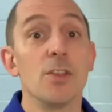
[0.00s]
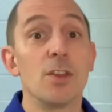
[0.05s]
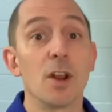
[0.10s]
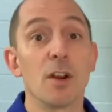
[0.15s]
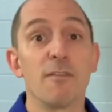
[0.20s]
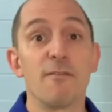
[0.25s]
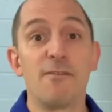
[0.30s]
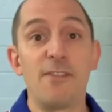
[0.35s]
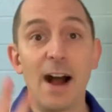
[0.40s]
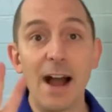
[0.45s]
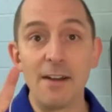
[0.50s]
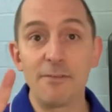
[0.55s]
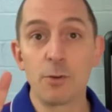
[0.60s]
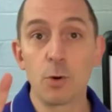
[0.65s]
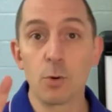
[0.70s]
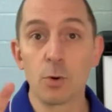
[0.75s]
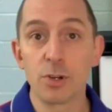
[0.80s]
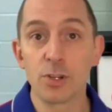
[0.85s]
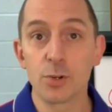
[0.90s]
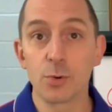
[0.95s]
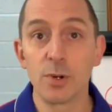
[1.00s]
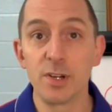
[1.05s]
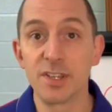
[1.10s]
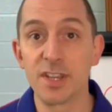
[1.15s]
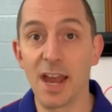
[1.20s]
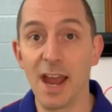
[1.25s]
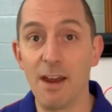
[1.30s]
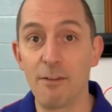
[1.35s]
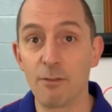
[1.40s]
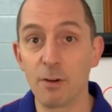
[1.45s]
There are five core stories
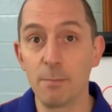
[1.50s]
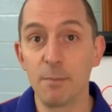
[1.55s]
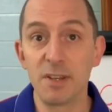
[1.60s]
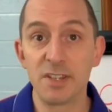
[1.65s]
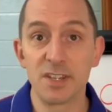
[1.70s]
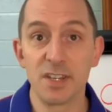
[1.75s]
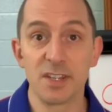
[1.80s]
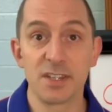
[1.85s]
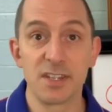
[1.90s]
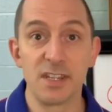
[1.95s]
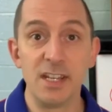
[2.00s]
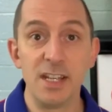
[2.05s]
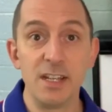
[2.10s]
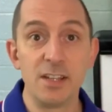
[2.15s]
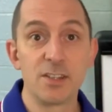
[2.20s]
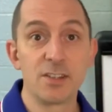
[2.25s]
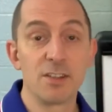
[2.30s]
that every business needs.